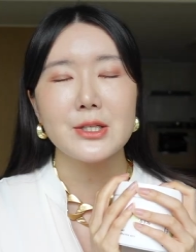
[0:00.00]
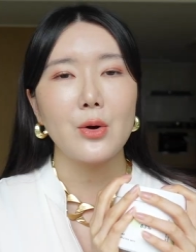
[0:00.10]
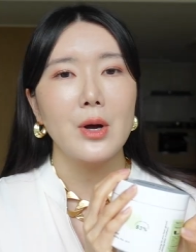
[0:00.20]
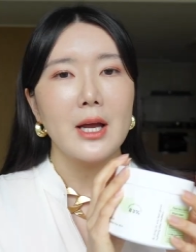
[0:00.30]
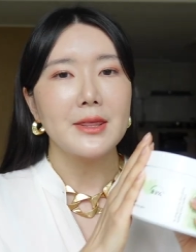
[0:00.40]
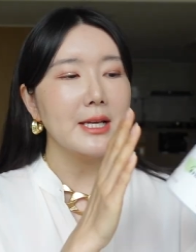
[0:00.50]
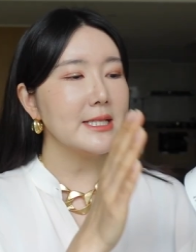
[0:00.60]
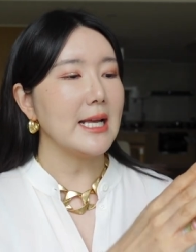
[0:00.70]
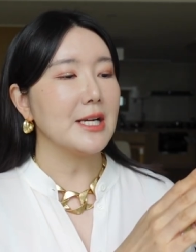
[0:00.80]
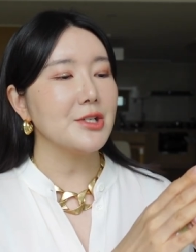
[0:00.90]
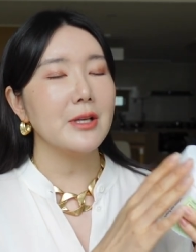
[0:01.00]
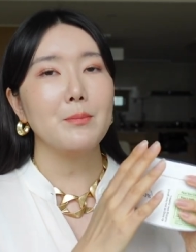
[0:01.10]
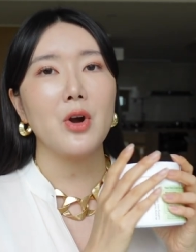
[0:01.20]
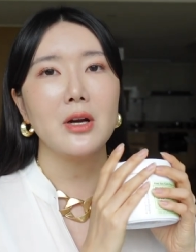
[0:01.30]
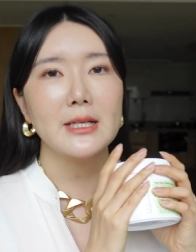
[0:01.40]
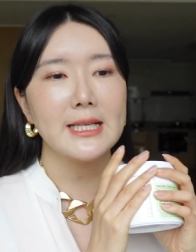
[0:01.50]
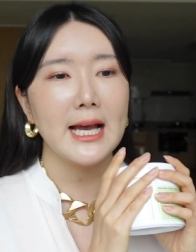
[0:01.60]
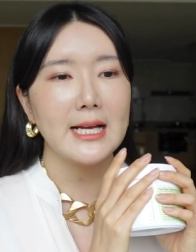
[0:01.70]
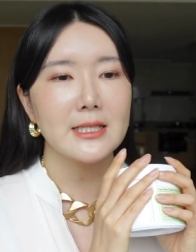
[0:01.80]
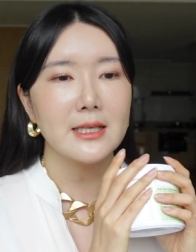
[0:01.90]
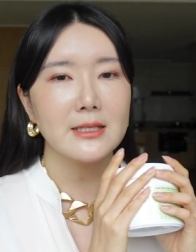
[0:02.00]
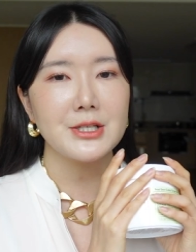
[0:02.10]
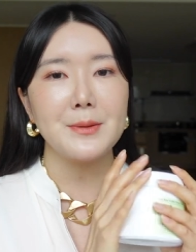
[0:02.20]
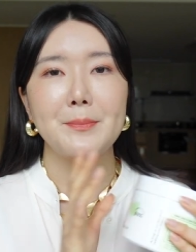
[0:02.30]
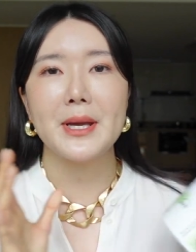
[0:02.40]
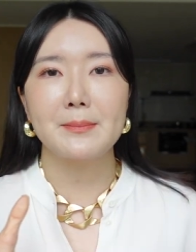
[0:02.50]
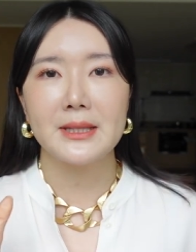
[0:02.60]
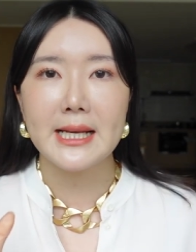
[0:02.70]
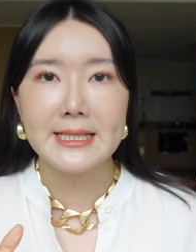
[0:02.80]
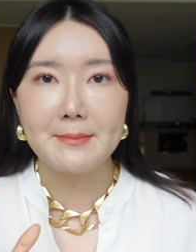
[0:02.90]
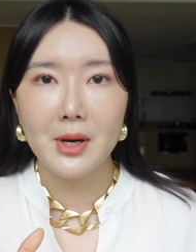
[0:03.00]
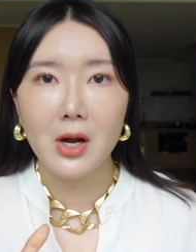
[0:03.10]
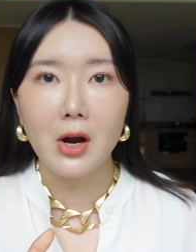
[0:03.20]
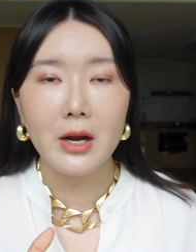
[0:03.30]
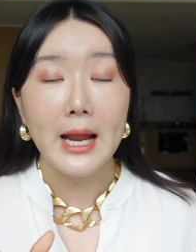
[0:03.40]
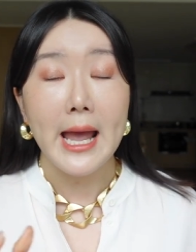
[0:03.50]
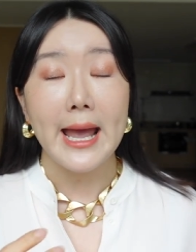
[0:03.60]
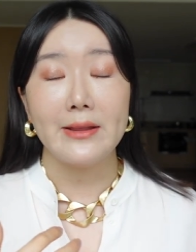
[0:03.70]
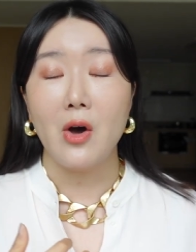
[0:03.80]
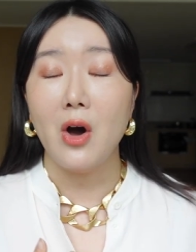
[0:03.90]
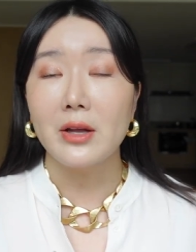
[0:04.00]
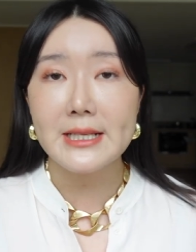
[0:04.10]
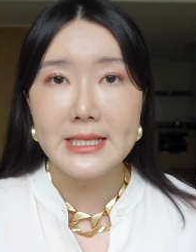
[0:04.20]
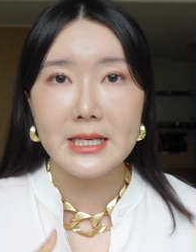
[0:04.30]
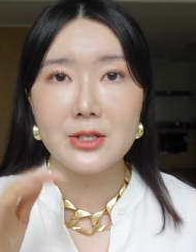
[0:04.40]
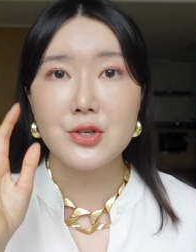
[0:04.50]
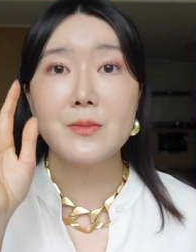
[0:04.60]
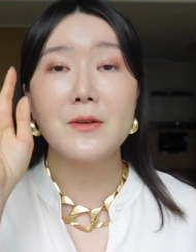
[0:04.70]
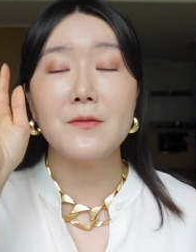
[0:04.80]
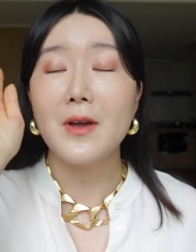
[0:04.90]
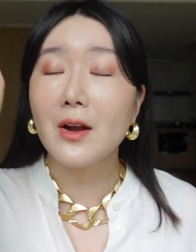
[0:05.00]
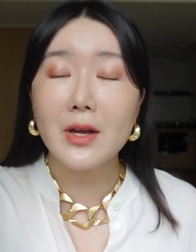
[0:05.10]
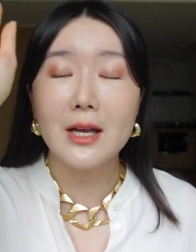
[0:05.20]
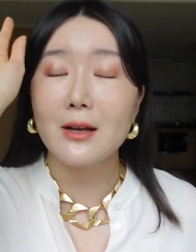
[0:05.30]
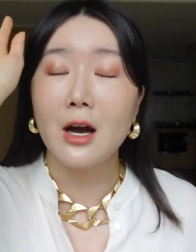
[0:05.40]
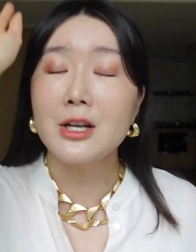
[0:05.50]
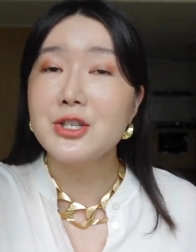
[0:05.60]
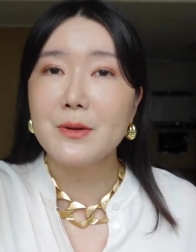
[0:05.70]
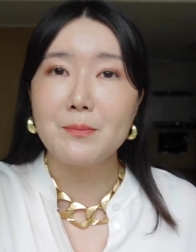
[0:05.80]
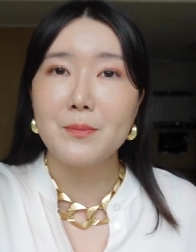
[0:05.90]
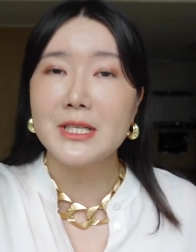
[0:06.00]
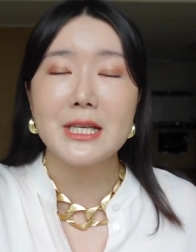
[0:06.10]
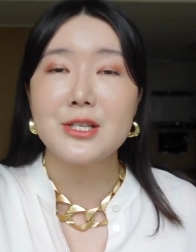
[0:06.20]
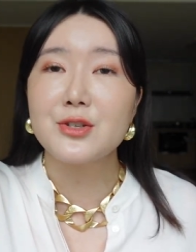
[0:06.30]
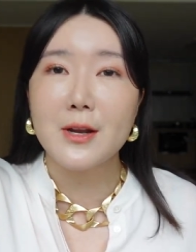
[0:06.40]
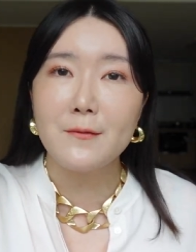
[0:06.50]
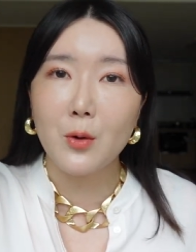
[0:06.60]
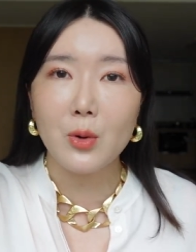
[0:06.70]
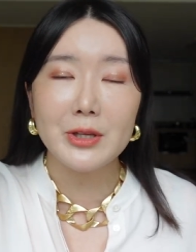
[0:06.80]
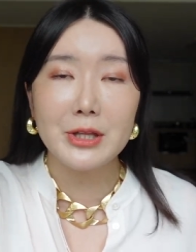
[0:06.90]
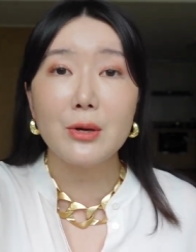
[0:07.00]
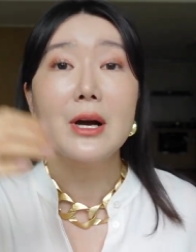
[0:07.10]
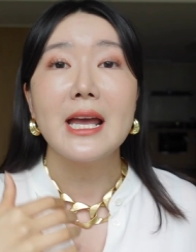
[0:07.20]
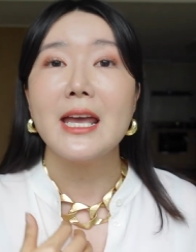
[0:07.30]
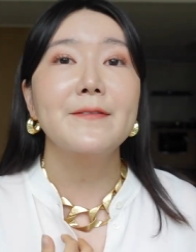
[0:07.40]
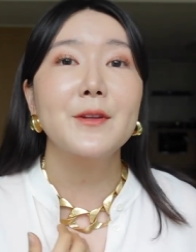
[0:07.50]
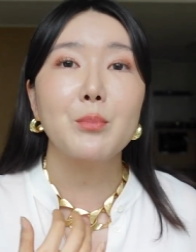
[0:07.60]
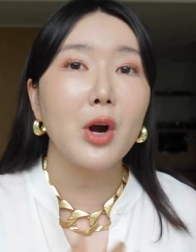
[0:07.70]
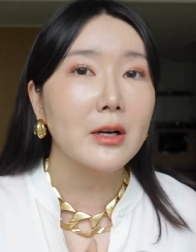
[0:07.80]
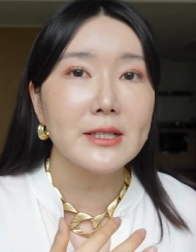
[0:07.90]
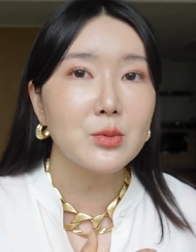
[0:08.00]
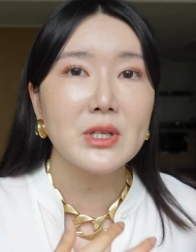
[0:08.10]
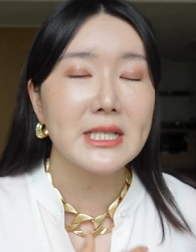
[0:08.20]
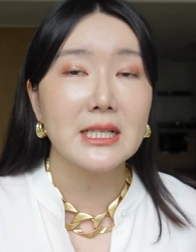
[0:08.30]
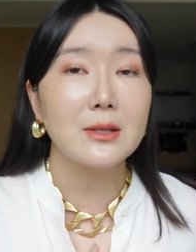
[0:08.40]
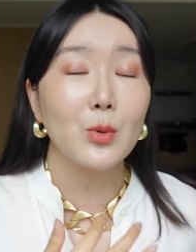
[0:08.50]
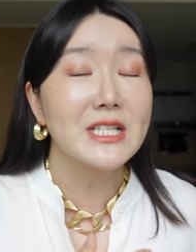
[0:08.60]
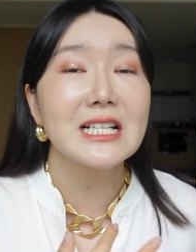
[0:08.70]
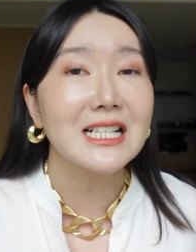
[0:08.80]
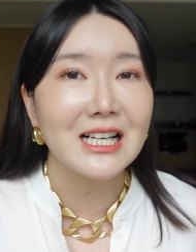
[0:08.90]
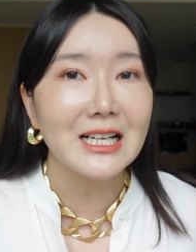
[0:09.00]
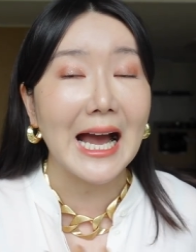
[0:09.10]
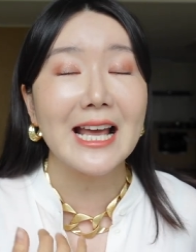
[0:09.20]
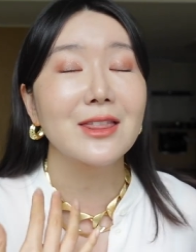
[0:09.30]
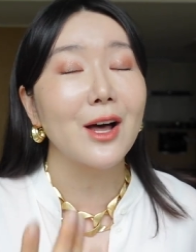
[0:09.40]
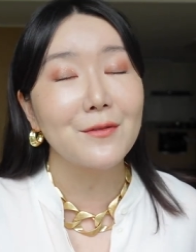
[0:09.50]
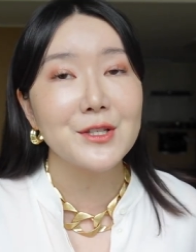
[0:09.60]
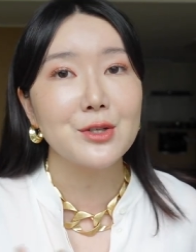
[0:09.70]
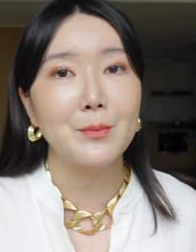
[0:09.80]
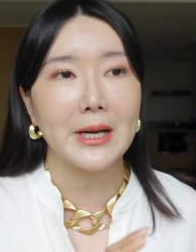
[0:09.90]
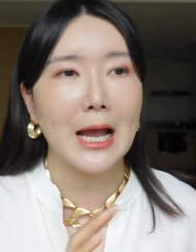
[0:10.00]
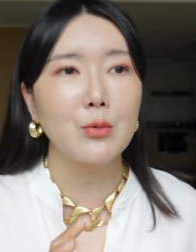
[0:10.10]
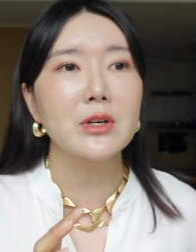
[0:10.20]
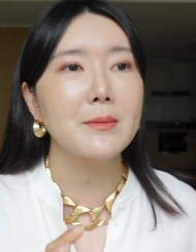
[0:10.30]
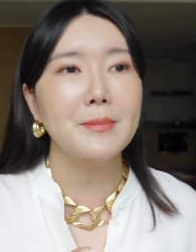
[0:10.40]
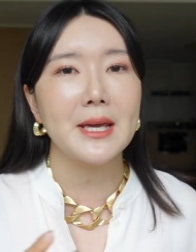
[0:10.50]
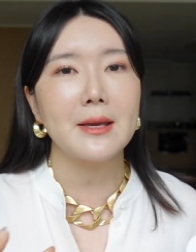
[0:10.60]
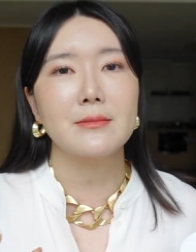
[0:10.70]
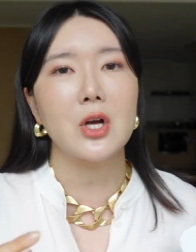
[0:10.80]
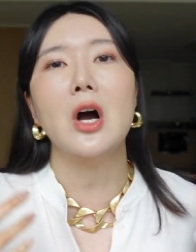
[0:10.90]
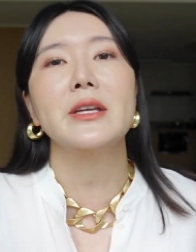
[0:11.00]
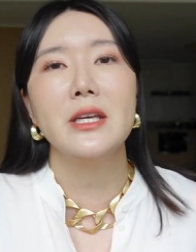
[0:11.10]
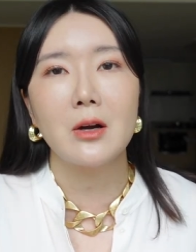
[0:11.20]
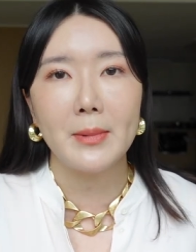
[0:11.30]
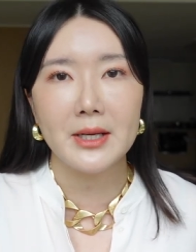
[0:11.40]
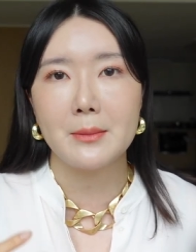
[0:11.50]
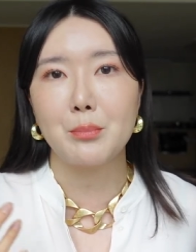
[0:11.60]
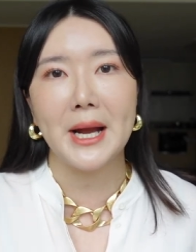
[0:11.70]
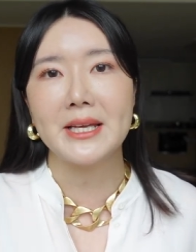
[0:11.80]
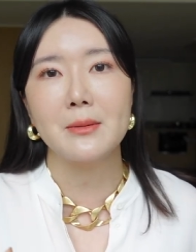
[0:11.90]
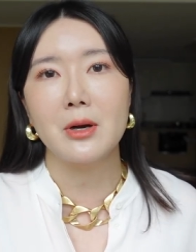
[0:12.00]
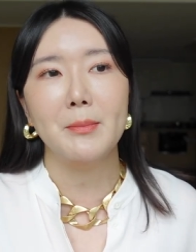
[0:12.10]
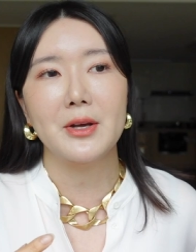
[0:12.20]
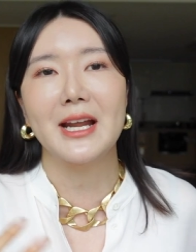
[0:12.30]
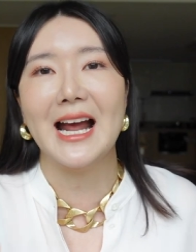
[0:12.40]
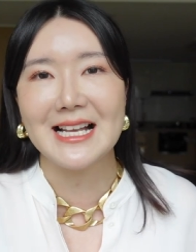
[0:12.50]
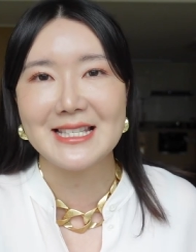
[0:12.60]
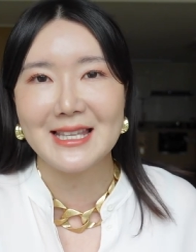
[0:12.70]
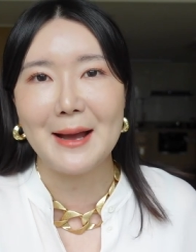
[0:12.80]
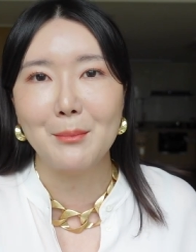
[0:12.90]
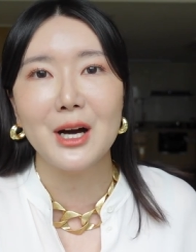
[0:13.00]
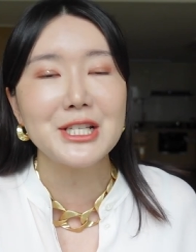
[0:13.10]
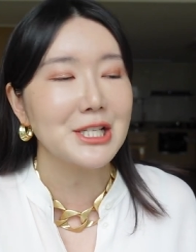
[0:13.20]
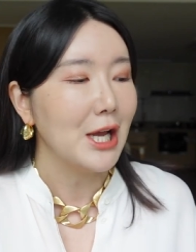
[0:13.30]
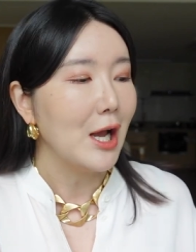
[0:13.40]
So this actually product has such a big place in my heart, and honestly, to be very one hundred percent straightforward with you, if the product was wasn't good, I love soup, but I wouldn't be talking about and bragging about it as that much.